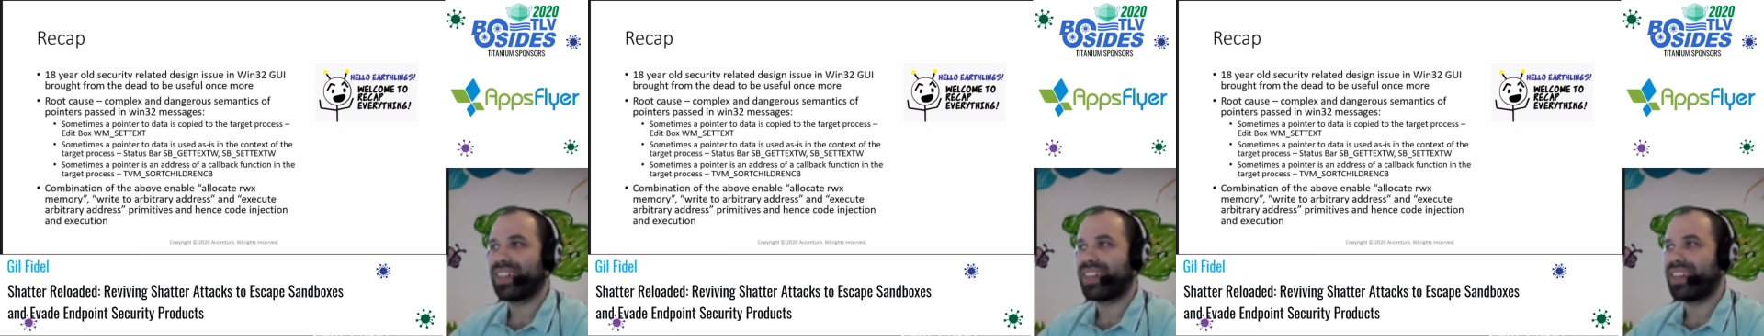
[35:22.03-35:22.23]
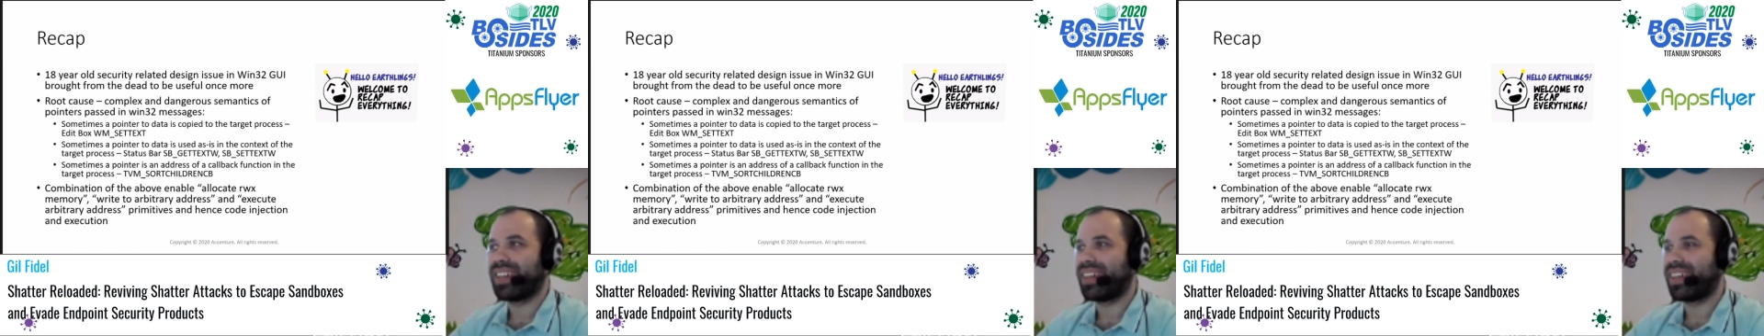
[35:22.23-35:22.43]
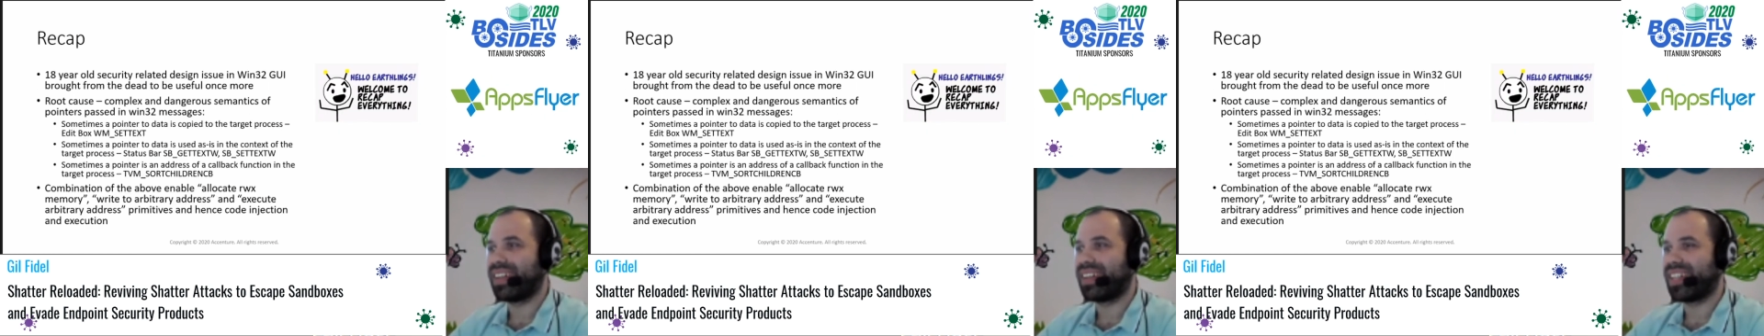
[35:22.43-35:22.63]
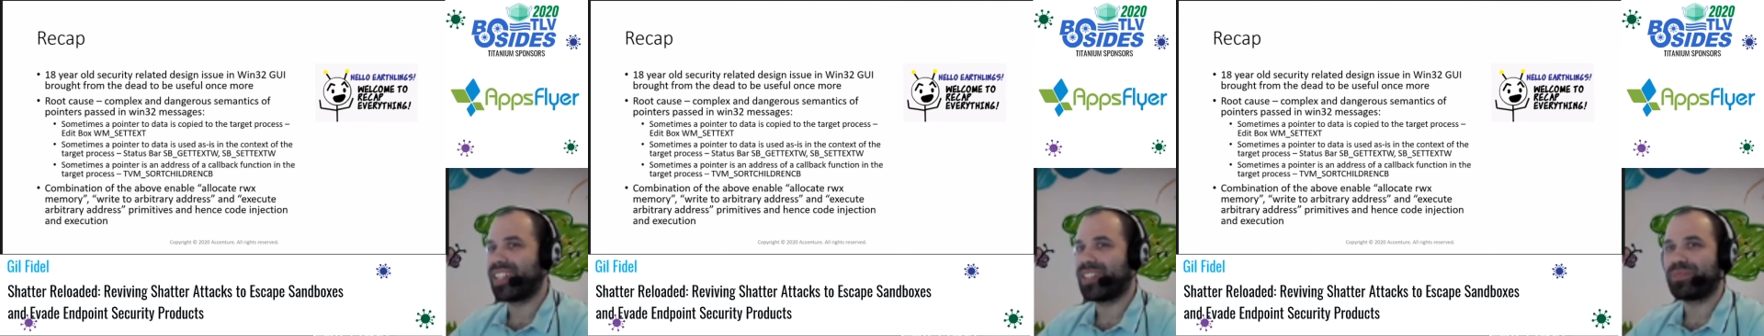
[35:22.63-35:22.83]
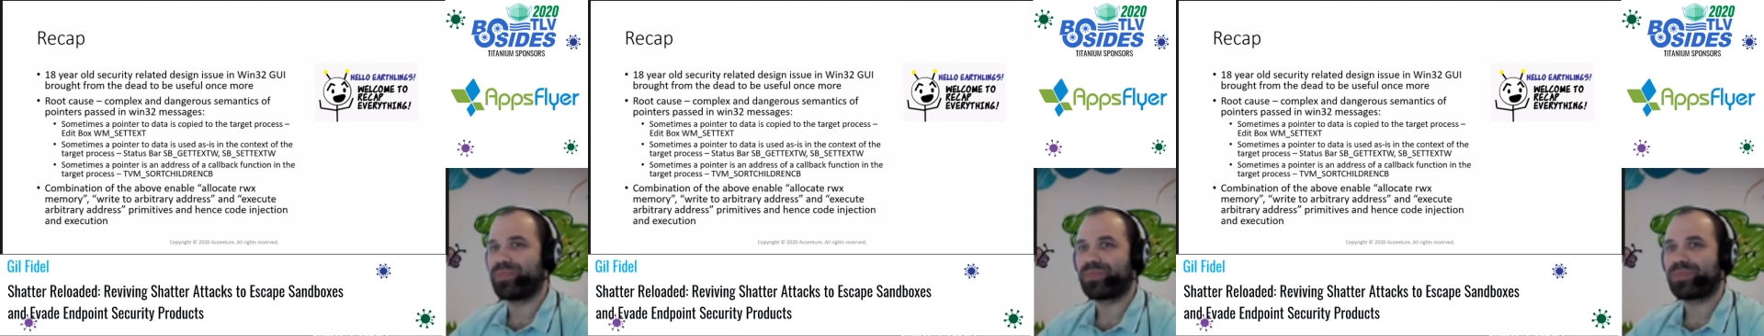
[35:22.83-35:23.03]

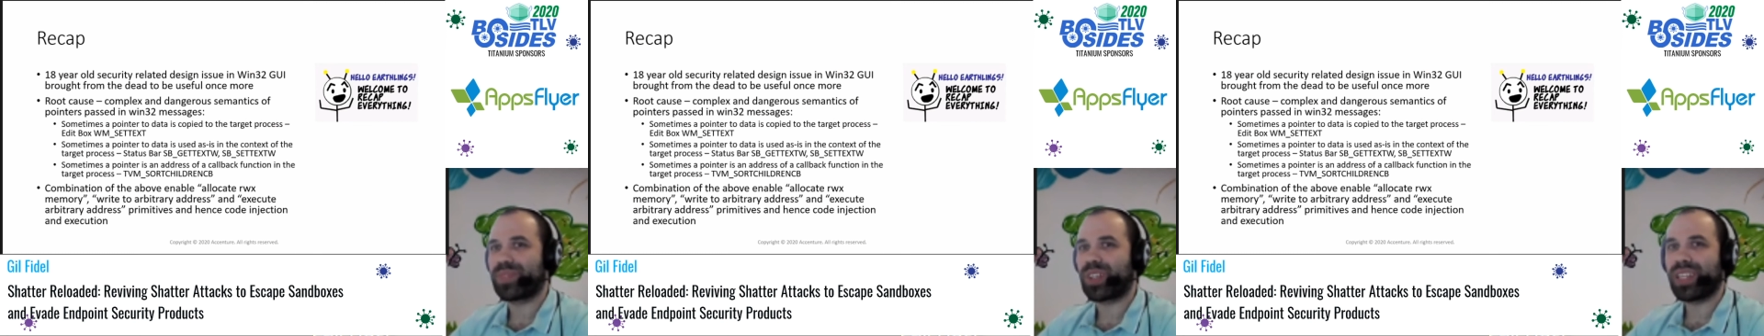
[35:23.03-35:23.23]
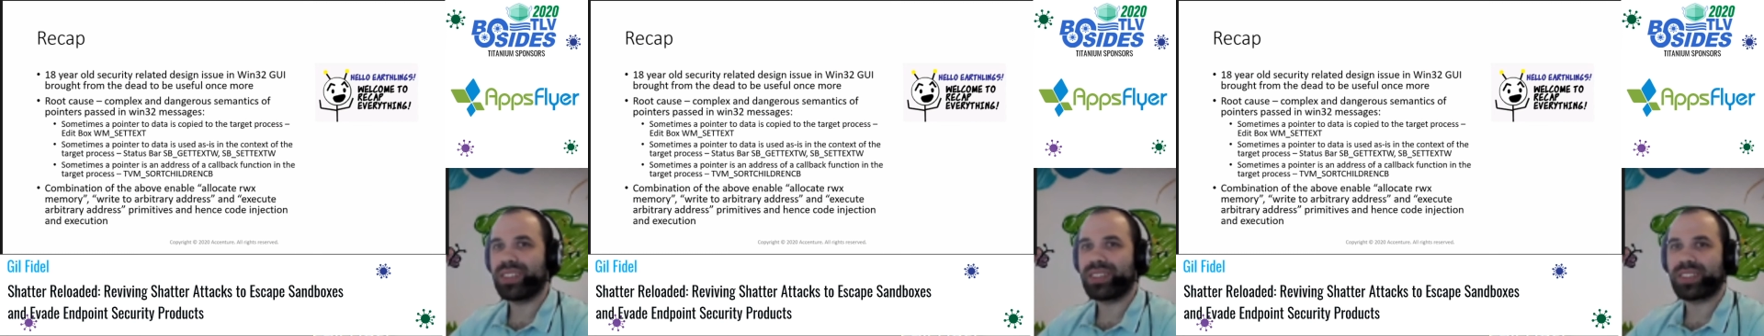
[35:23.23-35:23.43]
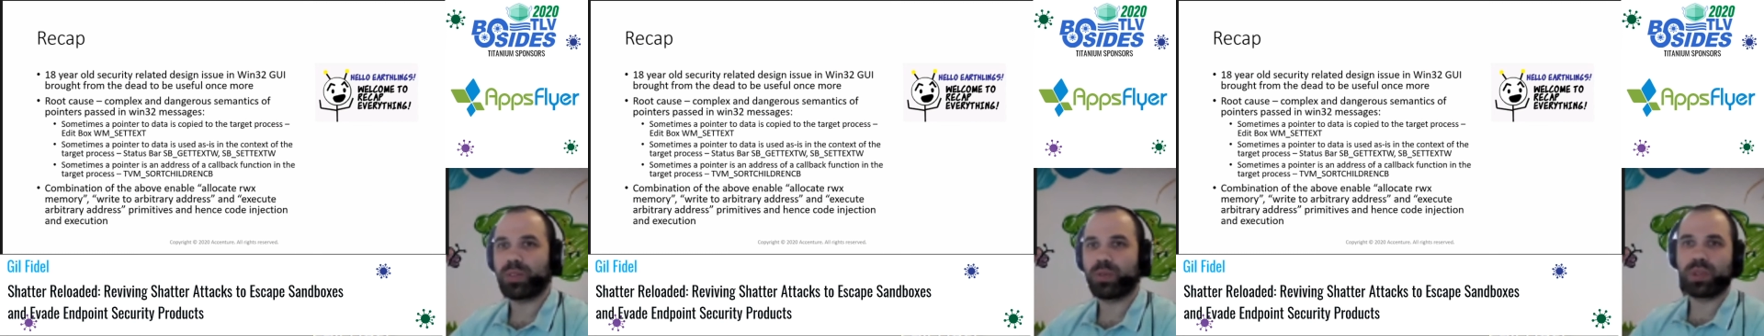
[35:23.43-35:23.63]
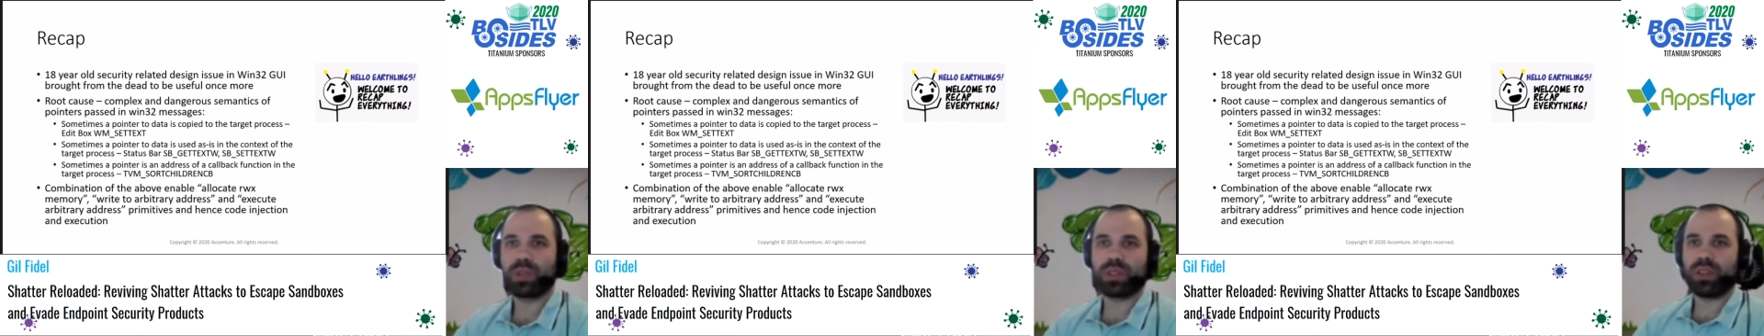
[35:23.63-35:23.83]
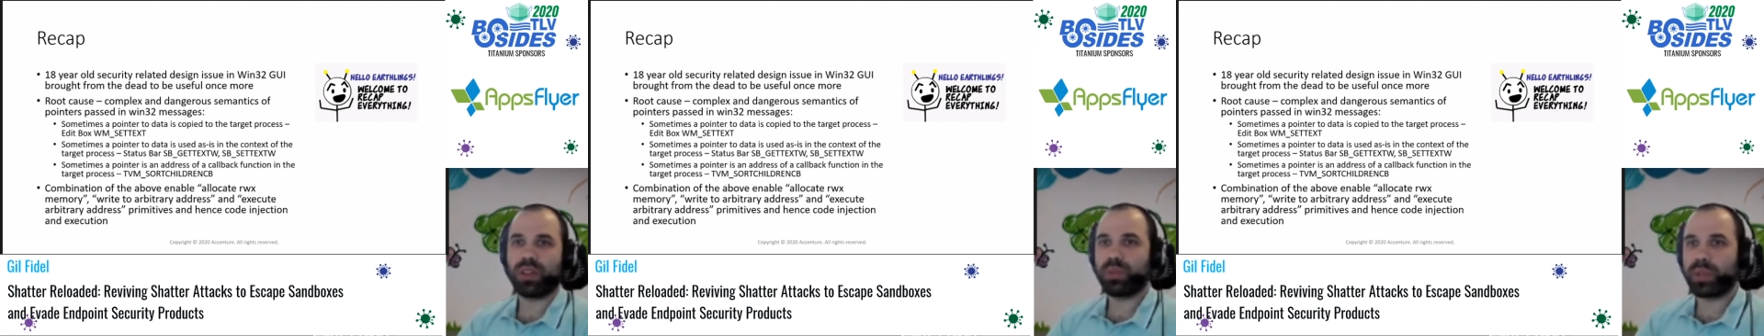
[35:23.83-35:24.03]
Okay, so
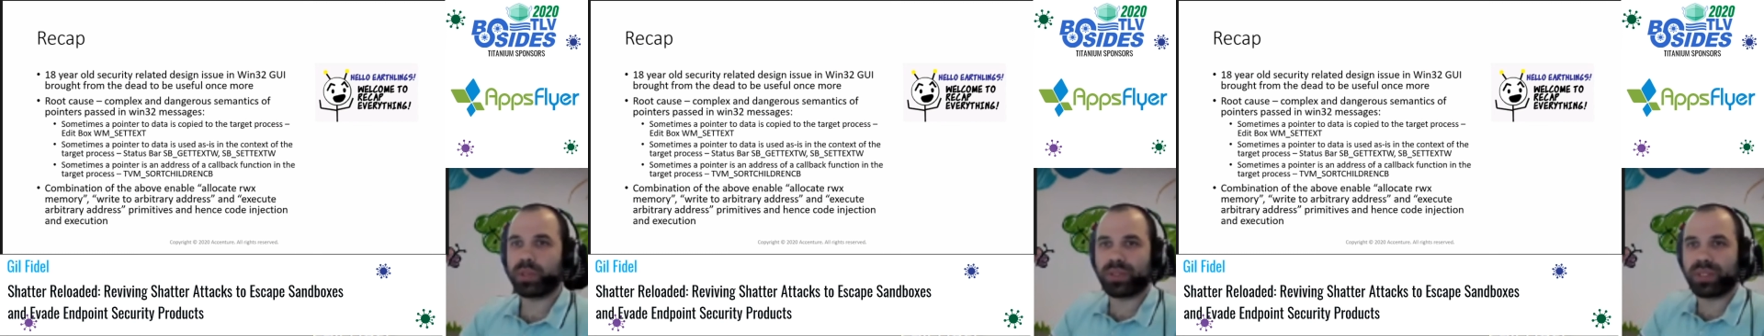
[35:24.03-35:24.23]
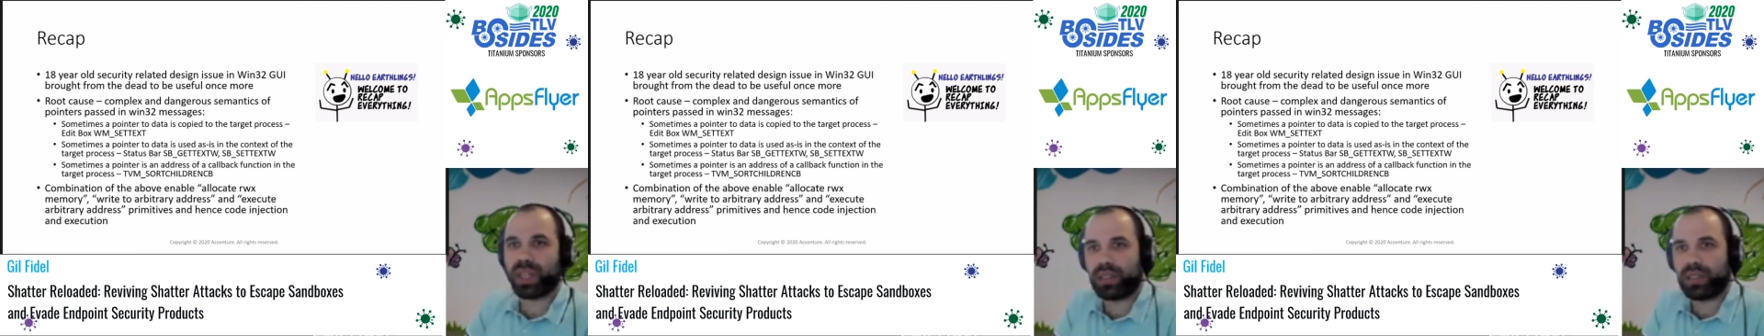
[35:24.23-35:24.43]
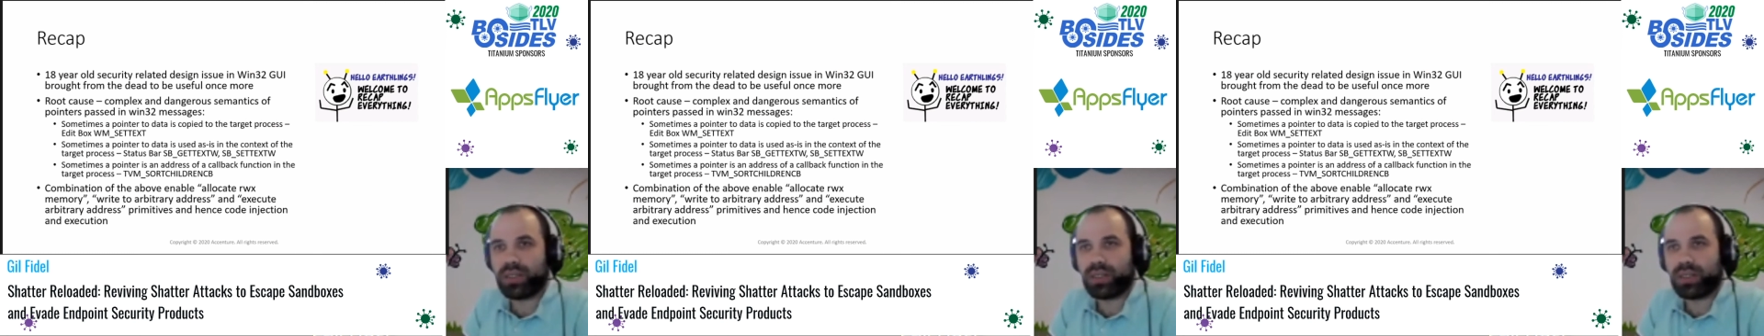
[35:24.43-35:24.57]
we're almost done.